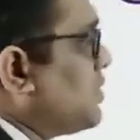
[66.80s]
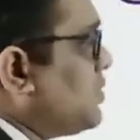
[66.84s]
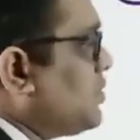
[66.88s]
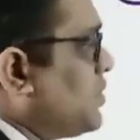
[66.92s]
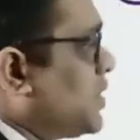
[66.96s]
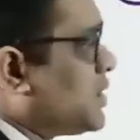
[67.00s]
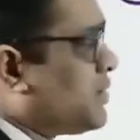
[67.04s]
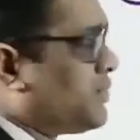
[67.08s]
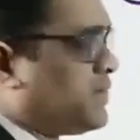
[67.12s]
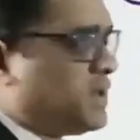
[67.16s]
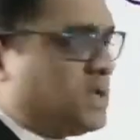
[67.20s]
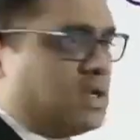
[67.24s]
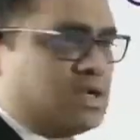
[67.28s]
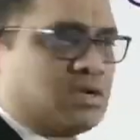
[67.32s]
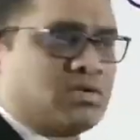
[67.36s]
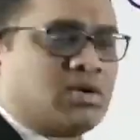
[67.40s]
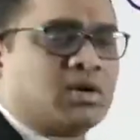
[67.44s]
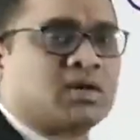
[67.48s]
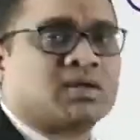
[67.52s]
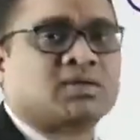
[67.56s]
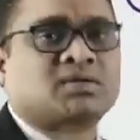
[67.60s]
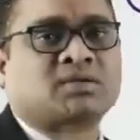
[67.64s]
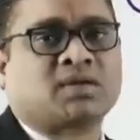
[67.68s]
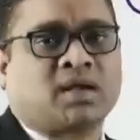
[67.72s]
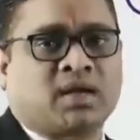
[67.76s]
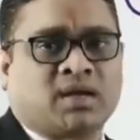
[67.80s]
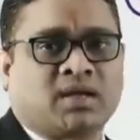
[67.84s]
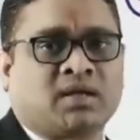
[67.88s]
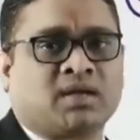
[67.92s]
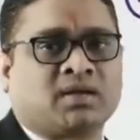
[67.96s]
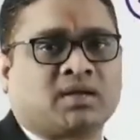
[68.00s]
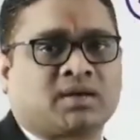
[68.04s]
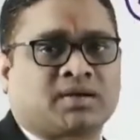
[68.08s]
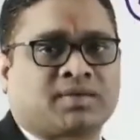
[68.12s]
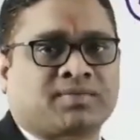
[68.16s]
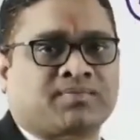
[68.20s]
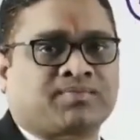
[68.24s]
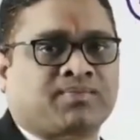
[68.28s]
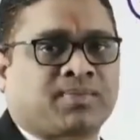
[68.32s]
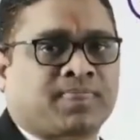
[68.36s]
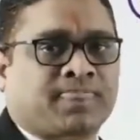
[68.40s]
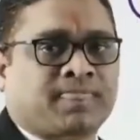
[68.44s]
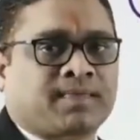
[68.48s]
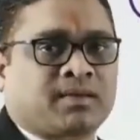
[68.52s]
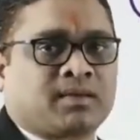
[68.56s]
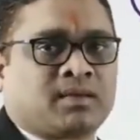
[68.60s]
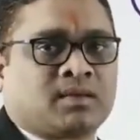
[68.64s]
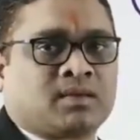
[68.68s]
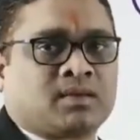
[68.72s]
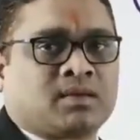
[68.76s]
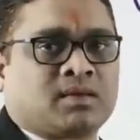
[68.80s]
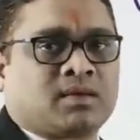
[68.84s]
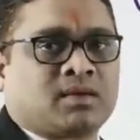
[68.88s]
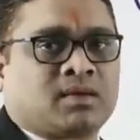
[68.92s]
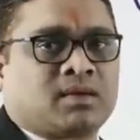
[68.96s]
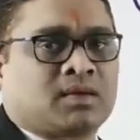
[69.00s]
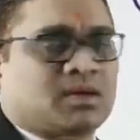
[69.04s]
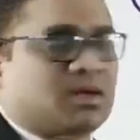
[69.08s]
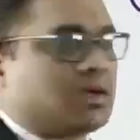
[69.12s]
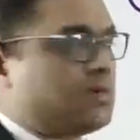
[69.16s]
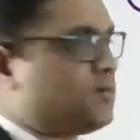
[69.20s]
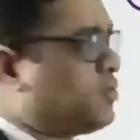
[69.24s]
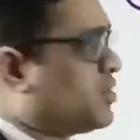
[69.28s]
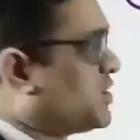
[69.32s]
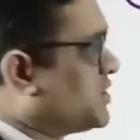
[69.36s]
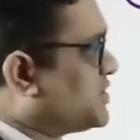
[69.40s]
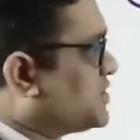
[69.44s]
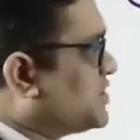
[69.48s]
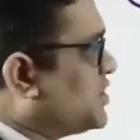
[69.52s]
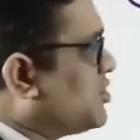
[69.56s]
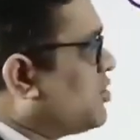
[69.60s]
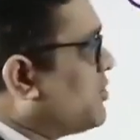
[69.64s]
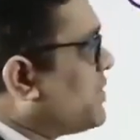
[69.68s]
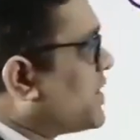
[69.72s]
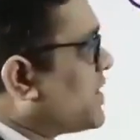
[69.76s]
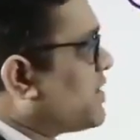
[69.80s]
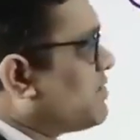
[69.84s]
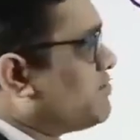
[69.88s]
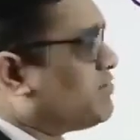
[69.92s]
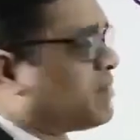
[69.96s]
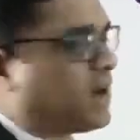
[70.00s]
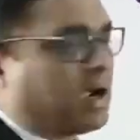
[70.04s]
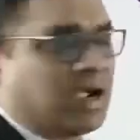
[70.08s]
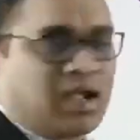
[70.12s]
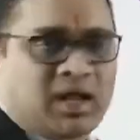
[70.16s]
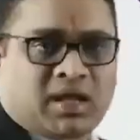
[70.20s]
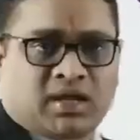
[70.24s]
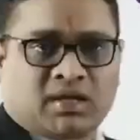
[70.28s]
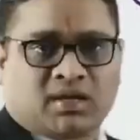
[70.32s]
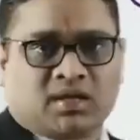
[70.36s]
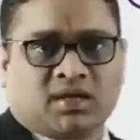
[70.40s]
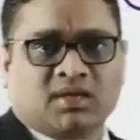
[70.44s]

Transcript: what we need to understand here, what is genomic imprinting?